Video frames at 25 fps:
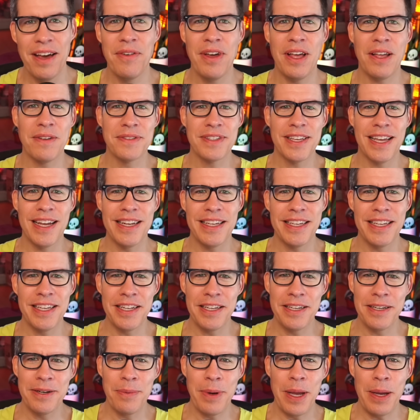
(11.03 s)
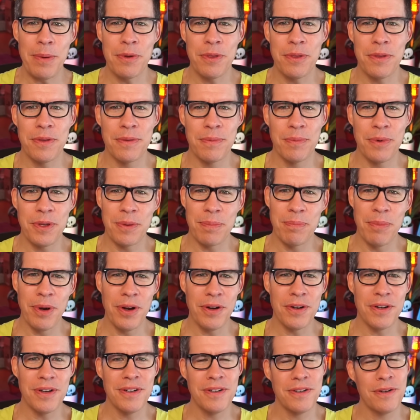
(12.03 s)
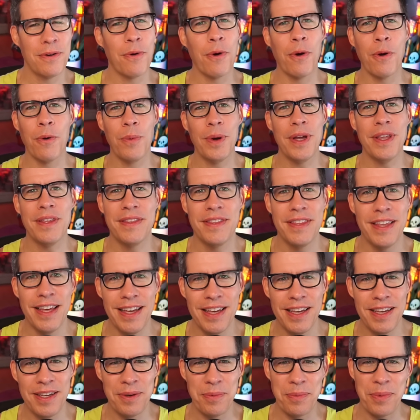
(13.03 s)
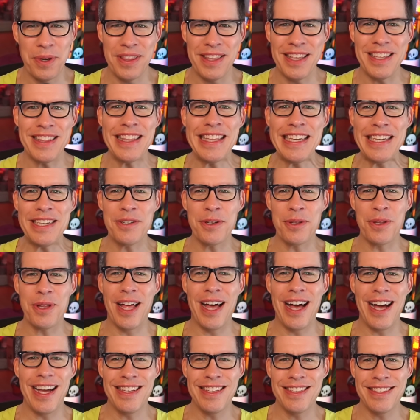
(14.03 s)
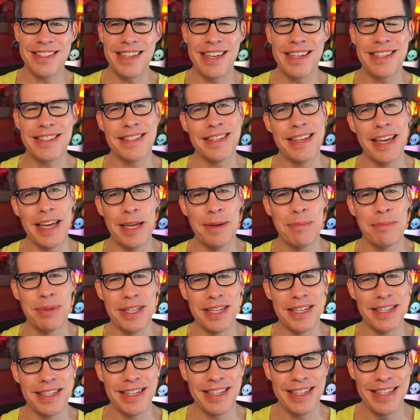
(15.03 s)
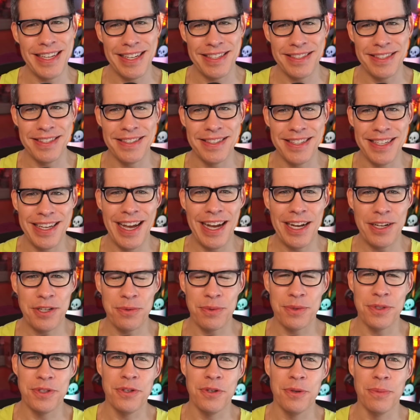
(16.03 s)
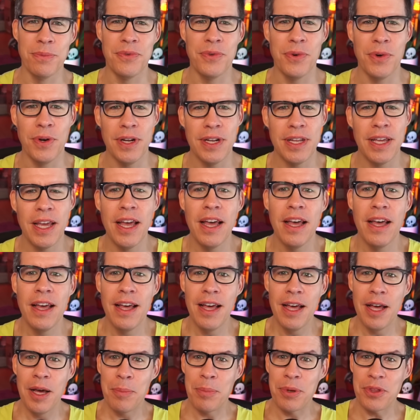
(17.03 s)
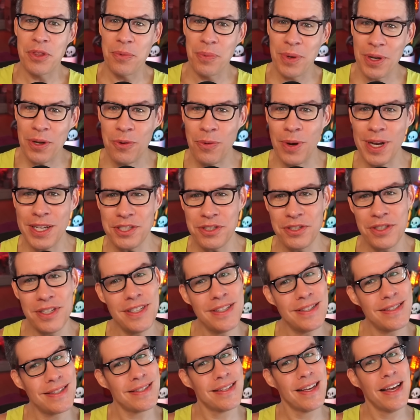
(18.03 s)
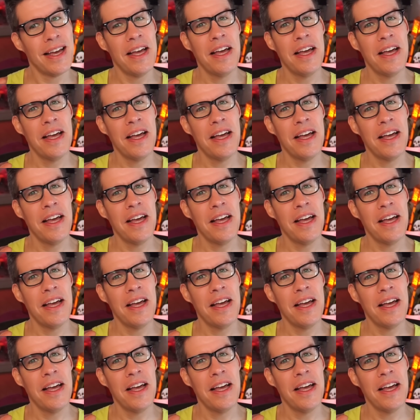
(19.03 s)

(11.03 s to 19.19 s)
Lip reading: Valve's kind of getting away with murder, or with illegal high-stakes gambling, I guess is the actual term for it. But the real question is,